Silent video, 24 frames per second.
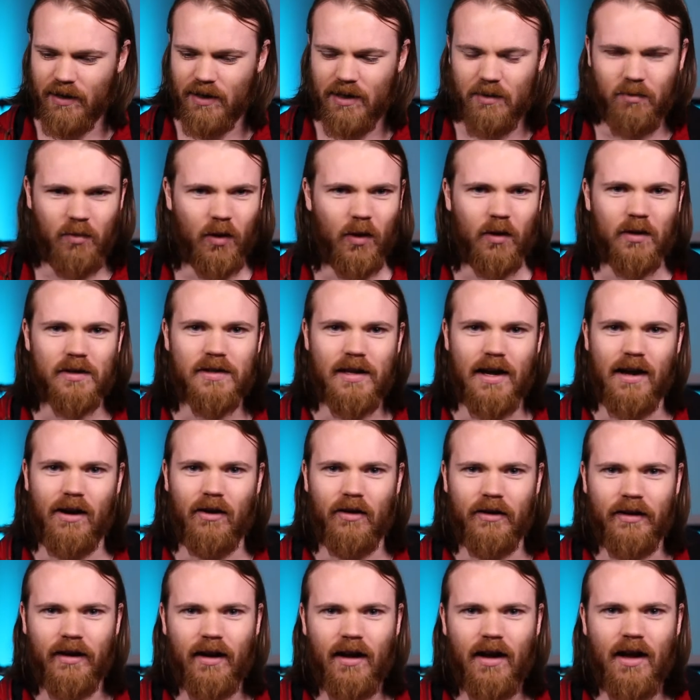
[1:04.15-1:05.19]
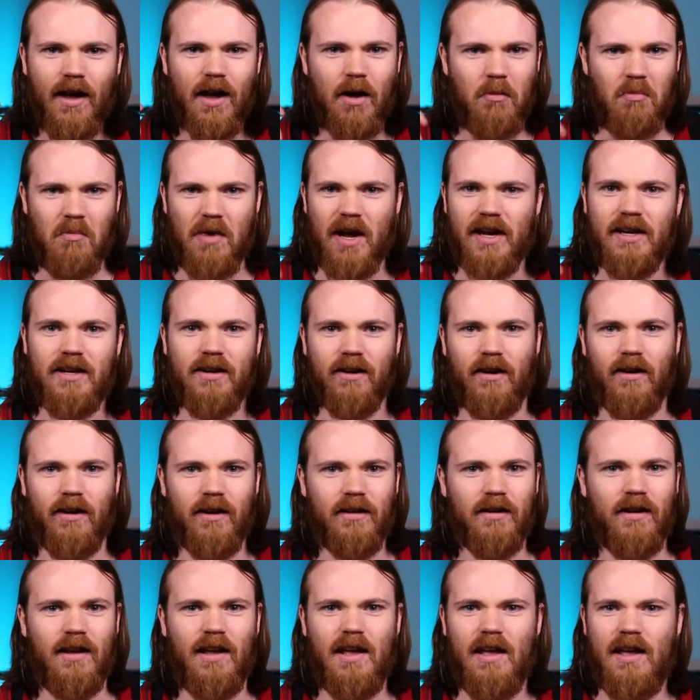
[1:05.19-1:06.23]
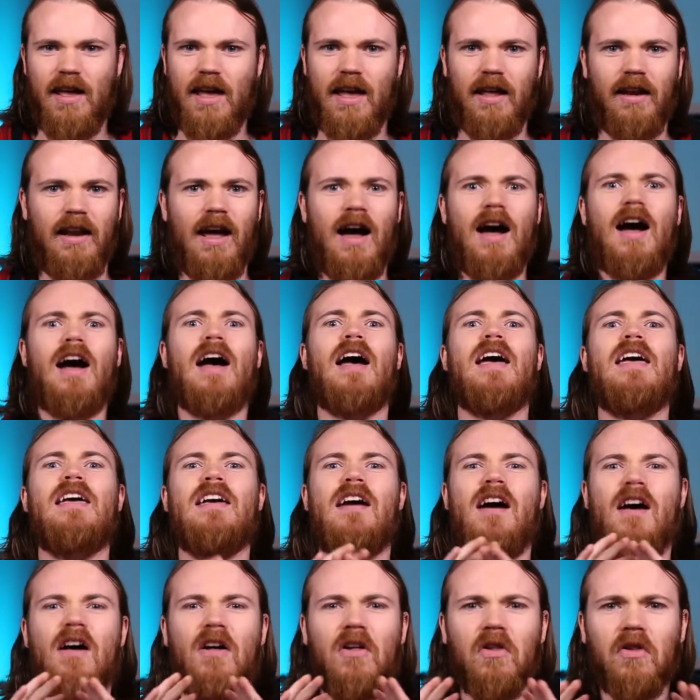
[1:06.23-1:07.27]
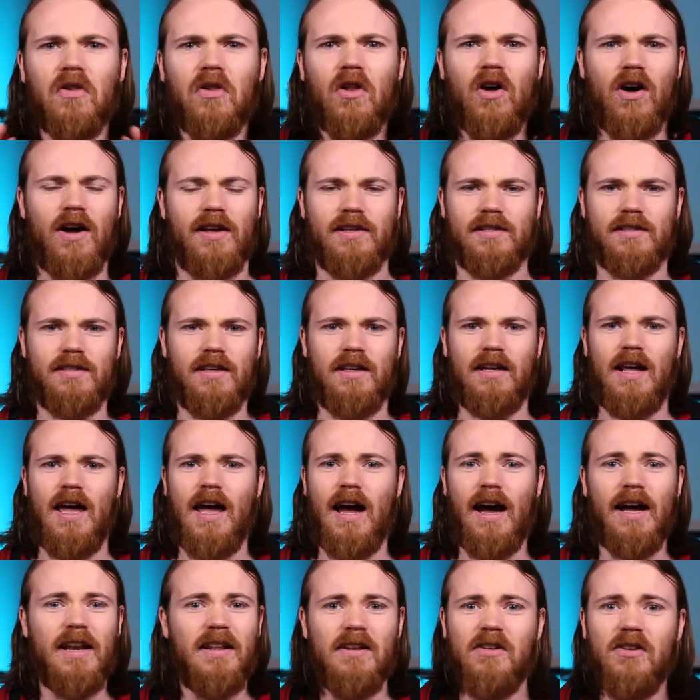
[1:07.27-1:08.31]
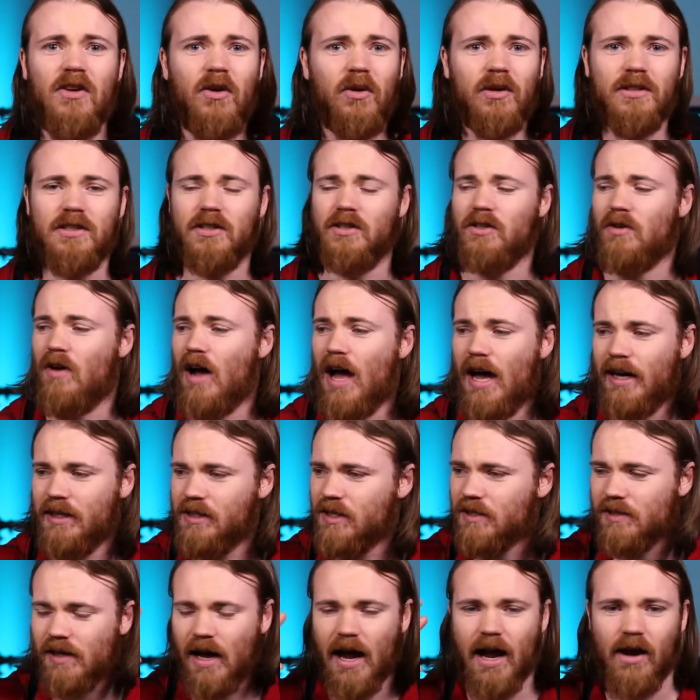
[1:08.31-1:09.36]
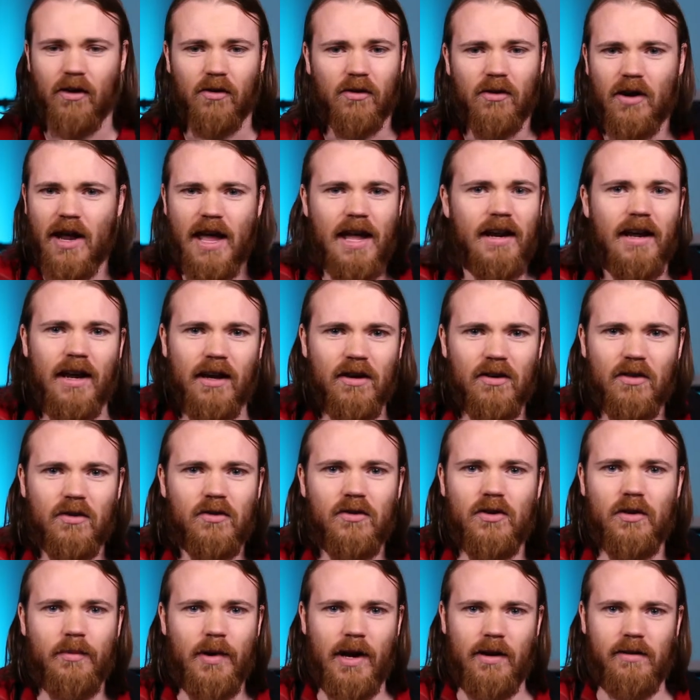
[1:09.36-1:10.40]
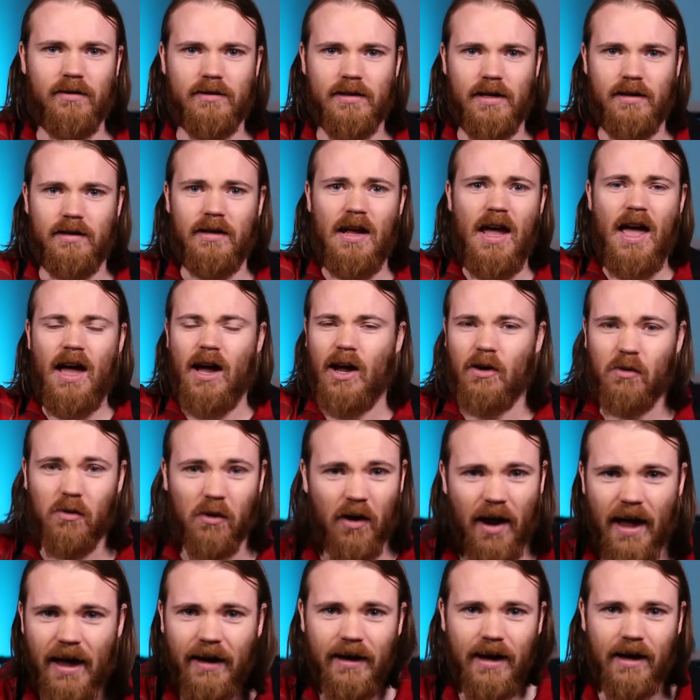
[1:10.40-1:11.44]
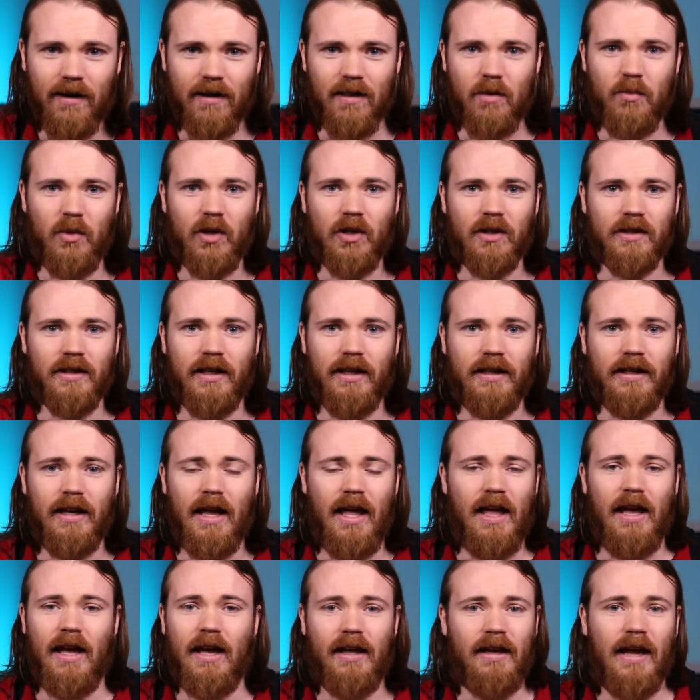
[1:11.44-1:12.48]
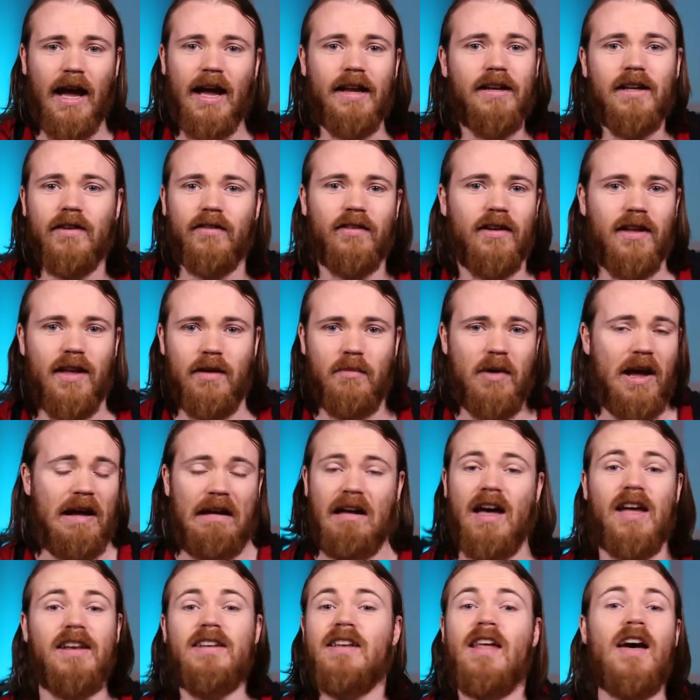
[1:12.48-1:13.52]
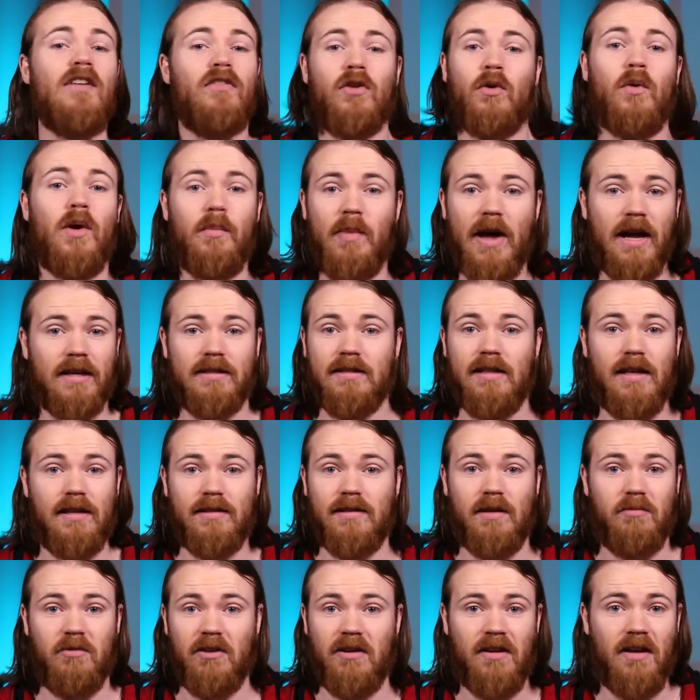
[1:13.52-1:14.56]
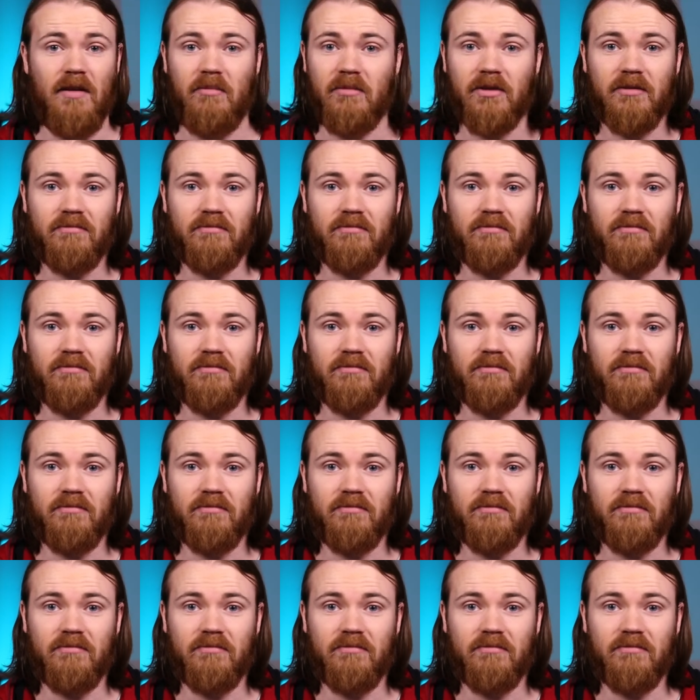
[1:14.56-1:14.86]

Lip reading: he pulls out my card and I lost it. I didn't know what to do. I ran out of the room I was in. I ran out of the building and I never came back. I never went back to that summer camp.